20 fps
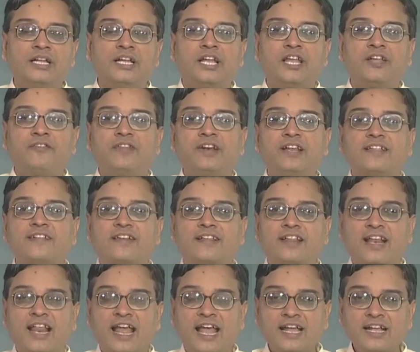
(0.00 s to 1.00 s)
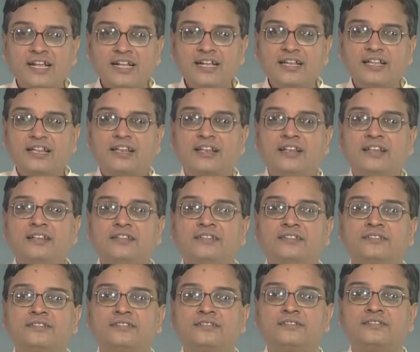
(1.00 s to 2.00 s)
If it is at an angle,
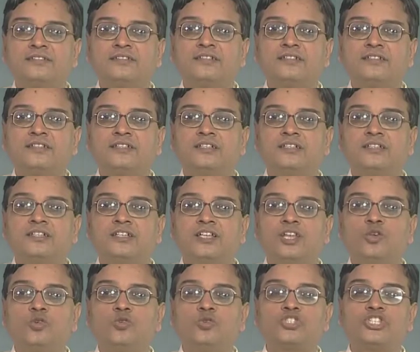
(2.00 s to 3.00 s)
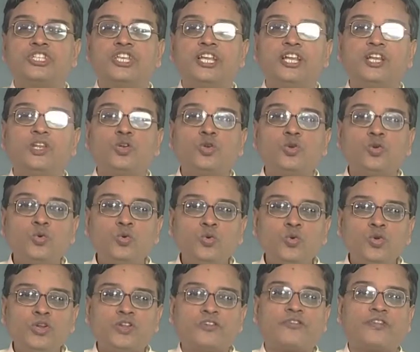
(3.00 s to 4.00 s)
you see
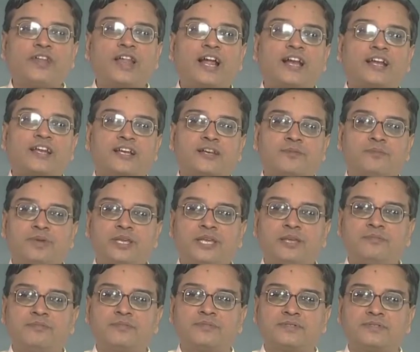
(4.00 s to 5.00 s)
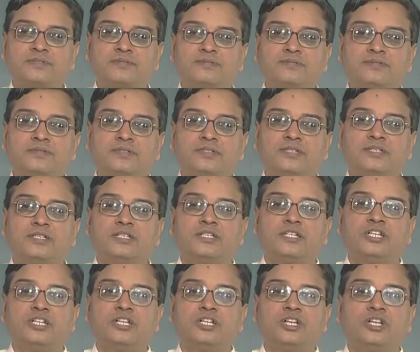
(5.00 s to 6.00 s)
two refracted beams
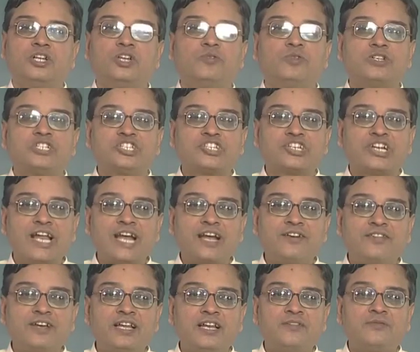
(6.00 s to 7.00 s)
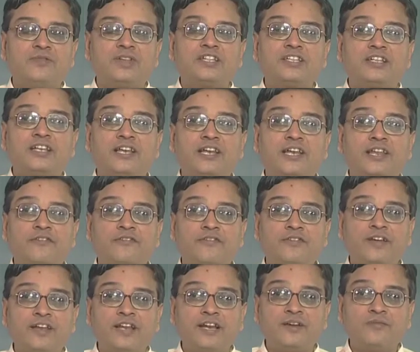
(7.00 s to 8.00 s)
which travel with
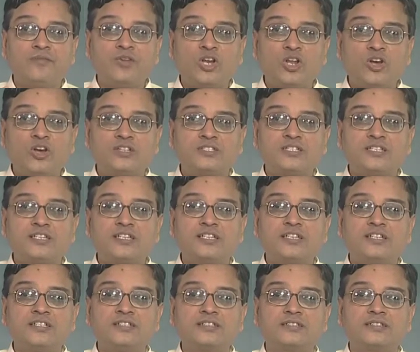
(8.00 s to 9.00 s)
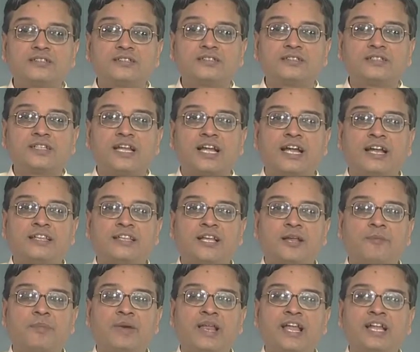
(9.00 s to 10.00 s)
different velocities and their
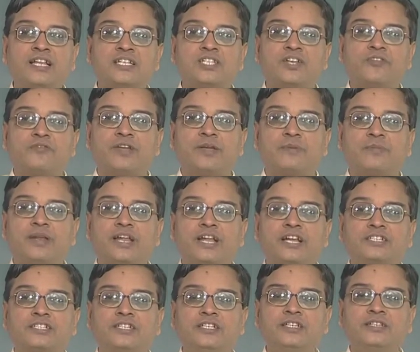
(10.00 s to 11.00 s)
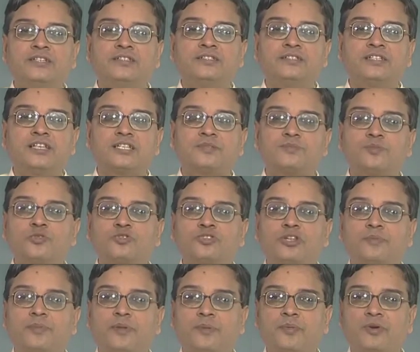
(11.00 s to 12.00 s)
planes of vibration is mutually
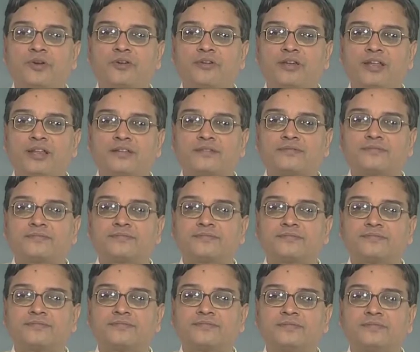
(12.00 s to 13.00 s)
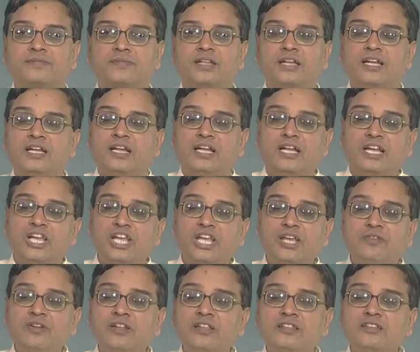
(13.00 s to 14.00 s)
perpendicular.
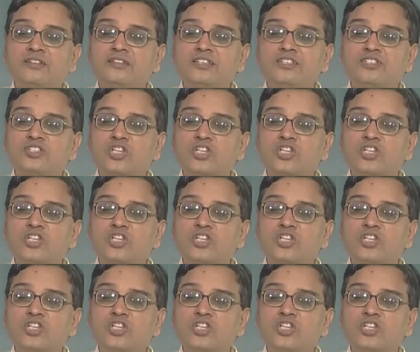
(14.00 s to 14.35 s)
Even this is